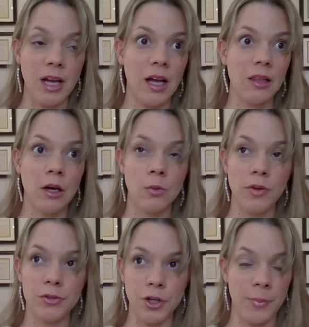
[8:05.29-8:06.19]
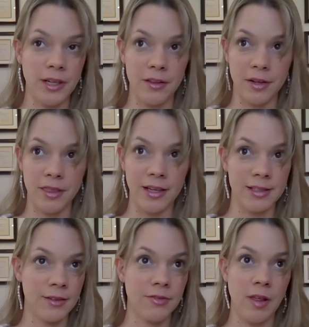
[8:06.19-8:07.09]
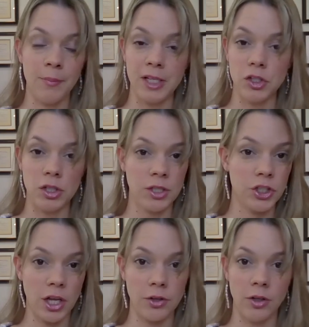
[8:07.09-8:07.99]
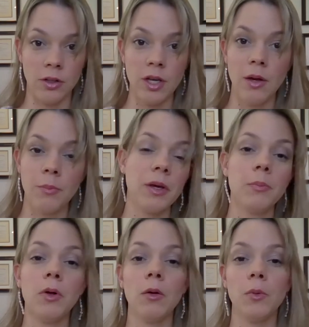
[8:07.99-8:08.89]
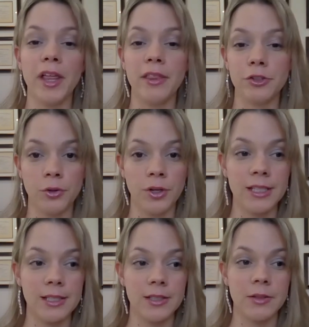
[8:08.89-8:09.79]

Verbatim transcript: along with so many other things, inflammation in general, people with joint